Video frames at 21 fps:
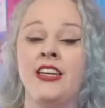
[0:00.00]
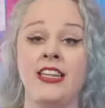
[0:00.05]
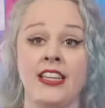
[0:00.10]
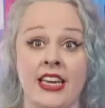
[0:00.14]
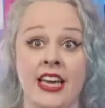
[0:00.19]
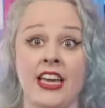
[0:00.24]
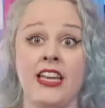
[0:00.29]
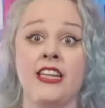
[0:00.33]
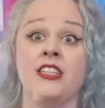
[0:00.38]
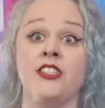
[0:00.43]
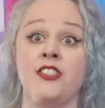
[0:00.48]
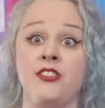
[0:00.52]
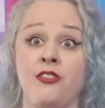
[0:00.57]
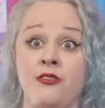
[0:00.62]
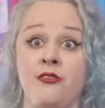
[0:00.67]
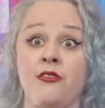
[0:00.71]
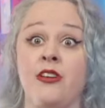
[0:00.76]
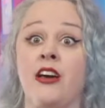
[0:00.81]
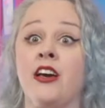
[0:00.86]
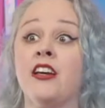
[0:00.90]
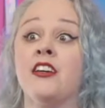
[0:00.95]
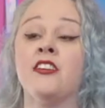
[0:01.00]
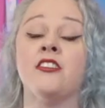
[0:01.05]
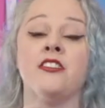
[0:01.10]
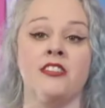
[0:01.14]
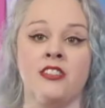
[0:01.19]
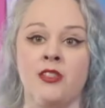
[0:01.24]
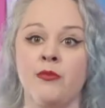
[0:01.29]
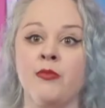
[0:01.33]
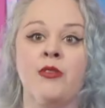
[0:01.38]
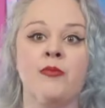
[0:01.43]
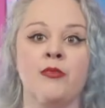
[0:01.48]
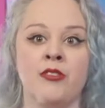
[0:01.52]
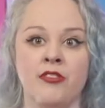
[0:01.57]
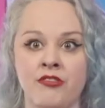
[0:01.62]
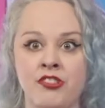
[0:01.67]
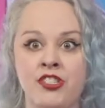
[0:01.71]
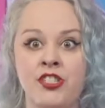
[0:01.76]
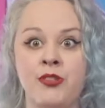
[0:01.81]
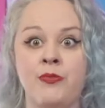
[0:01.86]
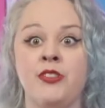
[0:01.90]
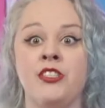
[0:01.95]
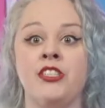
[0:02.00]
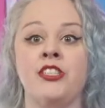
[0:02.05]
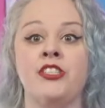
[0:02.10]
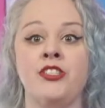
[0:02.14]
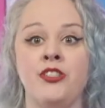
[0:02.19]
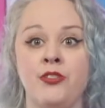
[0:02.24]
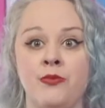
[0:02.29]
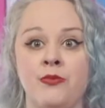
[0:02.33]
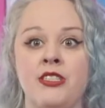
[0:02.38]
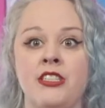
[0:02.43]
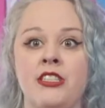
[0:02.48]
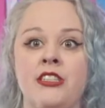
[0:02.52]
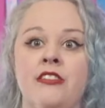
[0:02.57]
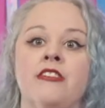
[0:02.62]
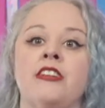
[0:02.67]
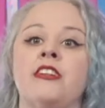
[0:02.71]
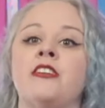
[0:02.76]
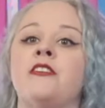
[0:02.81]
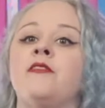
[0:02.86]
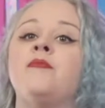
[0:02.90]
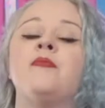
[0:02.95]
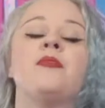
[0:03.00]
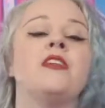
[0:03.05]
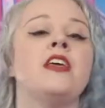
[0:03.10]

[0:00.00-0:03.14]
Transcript: again, some of them contributed new material.